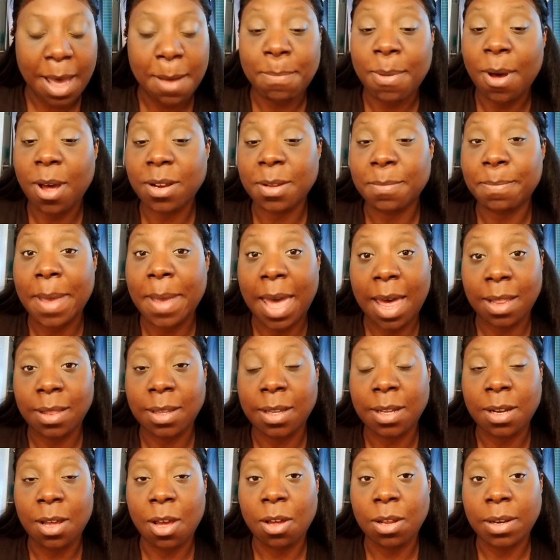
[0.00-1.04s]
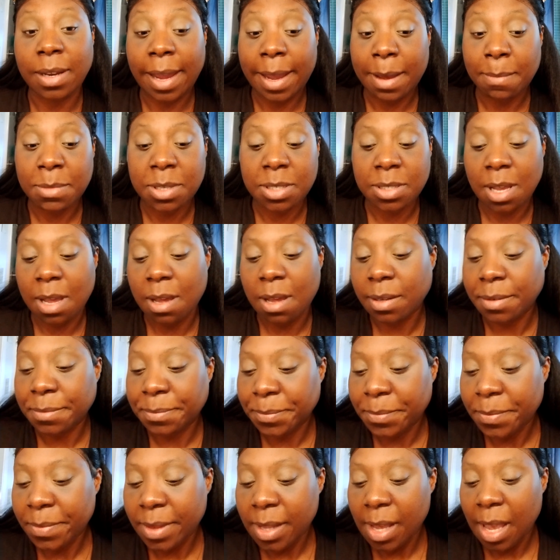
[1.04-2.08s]
bought a palette on Amazon,
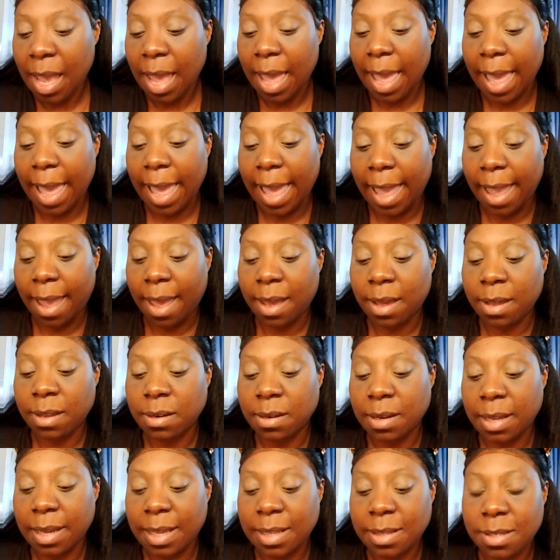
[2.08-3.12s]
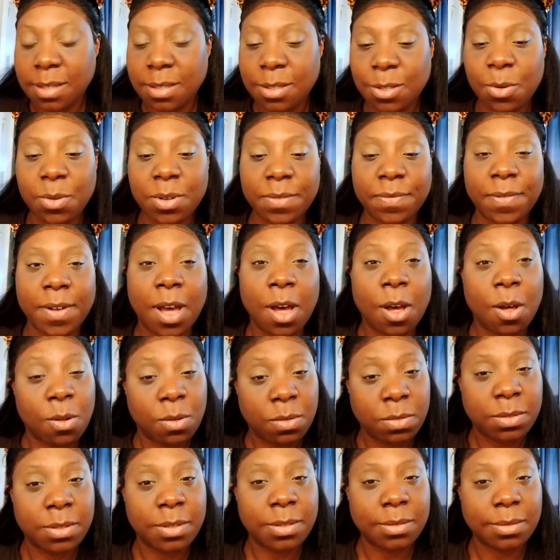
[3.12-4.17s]
and it's sort of an
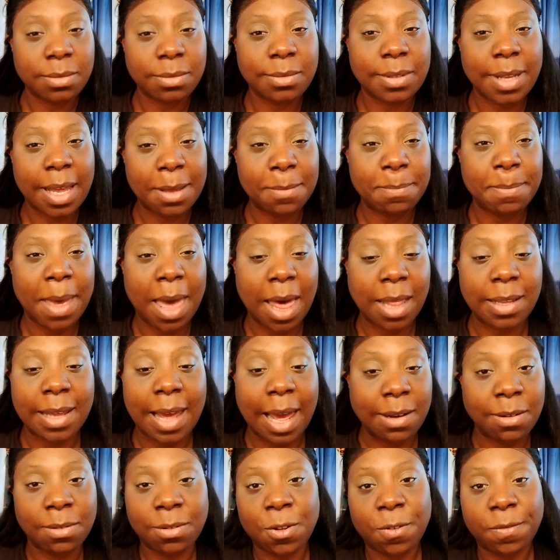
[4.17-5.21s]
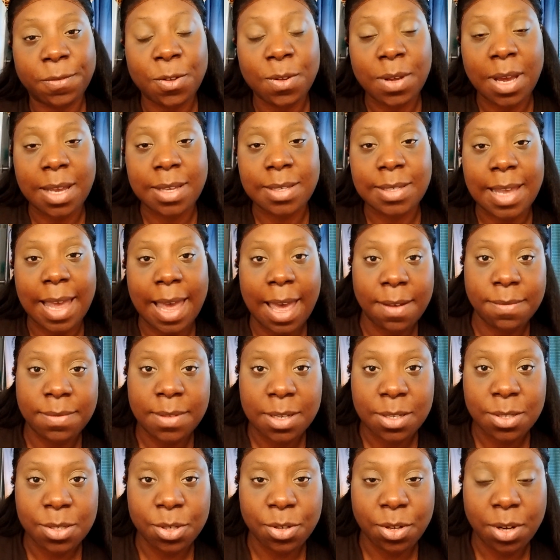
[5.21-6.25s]
old like palette. I don't know if you guys have
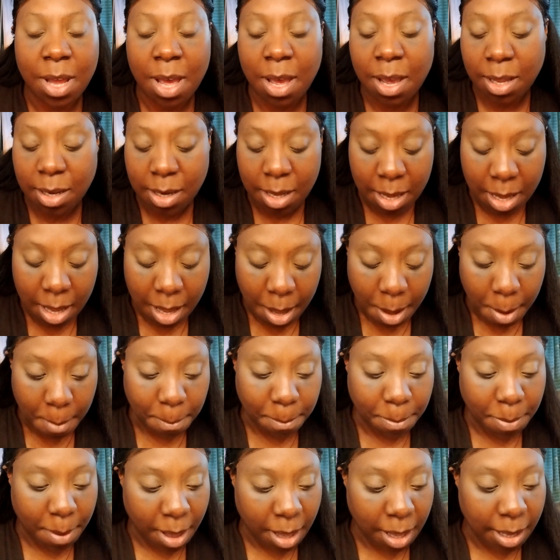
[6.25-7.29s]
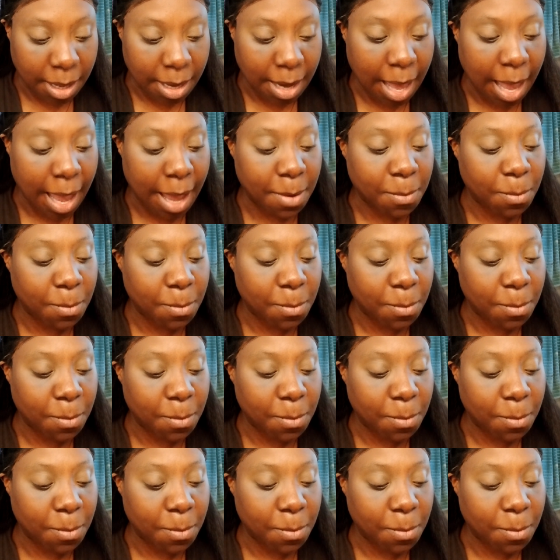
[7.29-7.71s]
this or not, but I